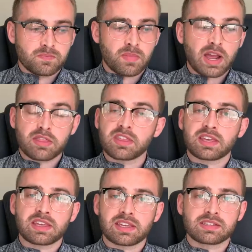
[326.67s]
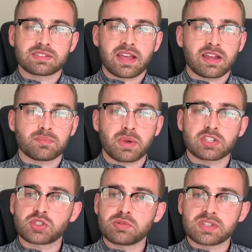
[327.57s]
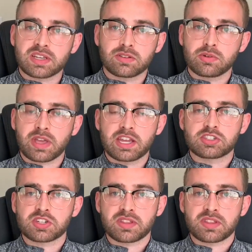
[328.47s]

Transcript: My thinking is that by choosing a location